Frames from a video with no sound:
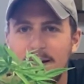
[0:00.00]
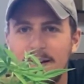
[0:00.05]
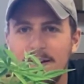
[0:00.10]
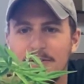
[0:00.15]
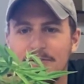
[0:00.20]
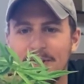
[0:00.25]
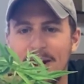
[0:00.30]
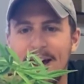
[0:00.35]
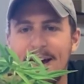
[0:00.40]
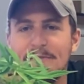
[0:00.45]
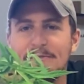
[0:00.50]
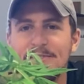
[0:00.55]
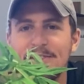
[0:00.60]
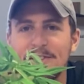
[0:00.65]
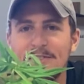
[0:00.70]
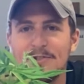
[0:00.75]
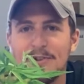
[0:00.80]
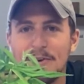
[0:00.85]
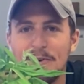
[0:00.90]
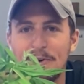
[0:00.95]
So I have
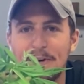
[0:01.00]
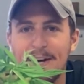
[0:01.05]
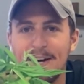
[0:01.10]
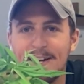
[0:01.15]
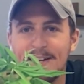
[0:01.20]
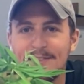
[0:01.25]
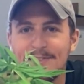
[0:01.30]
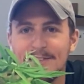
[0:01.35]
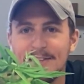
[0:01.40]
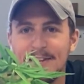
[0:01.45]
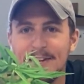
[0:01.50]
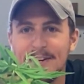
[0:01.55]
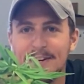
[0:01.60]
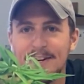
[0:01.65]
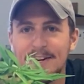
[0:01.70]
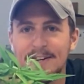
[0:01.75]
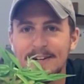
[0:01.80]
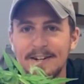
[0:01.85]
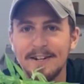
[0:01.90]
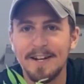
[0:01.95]
6 total cuttings in
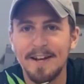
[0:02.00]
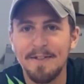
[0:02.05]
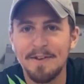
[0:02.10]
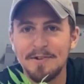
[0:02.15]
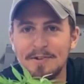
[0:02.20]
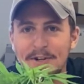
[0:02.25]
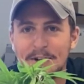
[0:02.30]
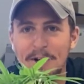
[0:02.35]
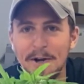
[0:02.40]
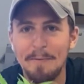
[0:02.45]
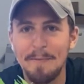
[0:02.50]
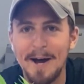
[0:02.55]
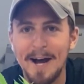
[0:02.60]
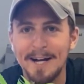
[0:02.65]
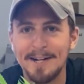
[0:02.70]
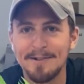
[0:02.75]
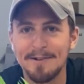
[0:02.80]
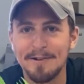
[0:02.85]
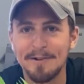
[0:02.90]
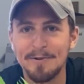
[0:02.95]
here. Again, these are going to go
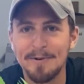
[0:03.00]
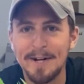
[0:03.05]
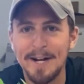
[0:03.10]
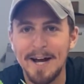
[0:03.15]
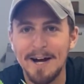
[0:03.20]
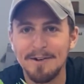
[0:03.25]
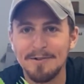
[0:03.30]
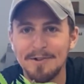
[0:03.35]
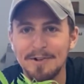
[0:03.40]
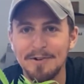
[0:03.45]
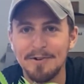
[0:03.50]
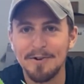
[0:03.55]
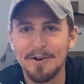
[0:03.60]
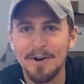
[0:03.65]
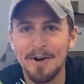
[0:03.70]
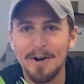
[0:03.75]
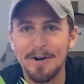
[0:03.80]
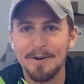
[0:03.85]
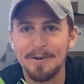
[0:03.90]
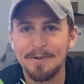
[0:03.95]
back into the greenhouse under
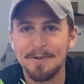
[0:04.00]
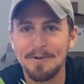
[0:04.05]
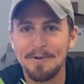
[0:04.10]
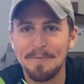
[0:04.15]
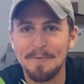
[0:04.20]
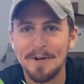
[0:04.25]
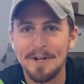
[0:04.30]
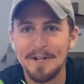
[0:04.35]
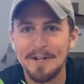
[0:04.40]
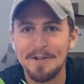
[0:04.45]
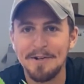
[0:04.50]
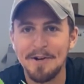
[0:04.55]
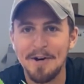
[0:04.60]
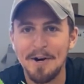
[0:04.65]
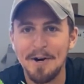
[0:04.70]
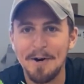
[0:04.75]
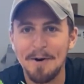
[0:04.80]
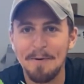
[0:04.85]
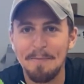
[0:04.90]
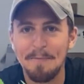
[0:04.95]
our humidity
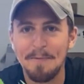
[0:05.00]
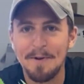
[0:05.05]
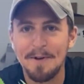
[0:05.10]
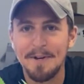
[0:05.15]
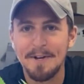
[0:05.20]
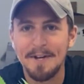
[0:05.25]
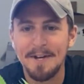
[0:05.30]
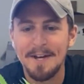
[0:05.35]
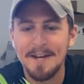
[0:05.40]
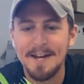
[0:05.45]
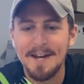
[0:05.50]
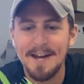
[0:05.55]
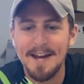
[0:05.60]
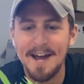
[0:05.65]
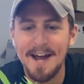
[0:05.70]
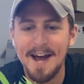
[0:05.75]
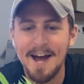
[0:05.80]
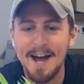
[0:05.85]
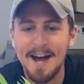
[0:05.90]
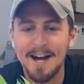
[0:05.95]
dome,
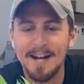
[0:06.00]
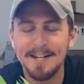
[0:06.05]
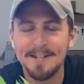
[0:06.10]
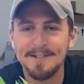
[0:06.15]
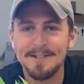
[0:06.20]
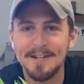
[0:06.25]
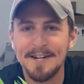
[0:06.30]
and